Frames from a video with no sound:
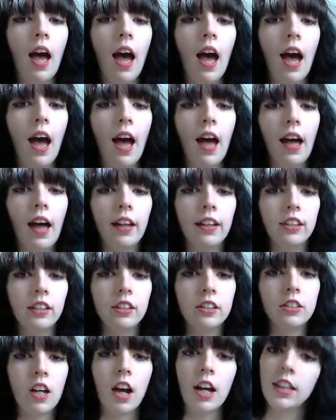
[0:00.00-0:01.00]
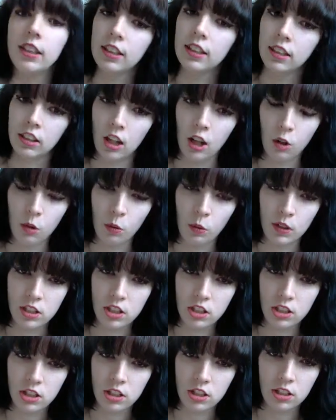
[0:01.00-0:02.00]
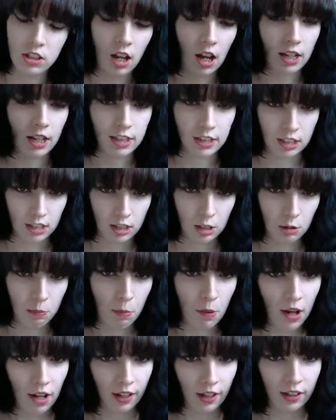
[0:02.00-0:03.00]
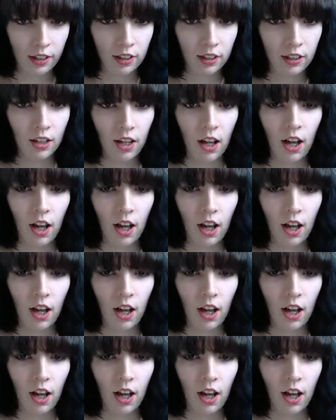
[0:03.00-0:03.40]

And I didn't know which sizes to buy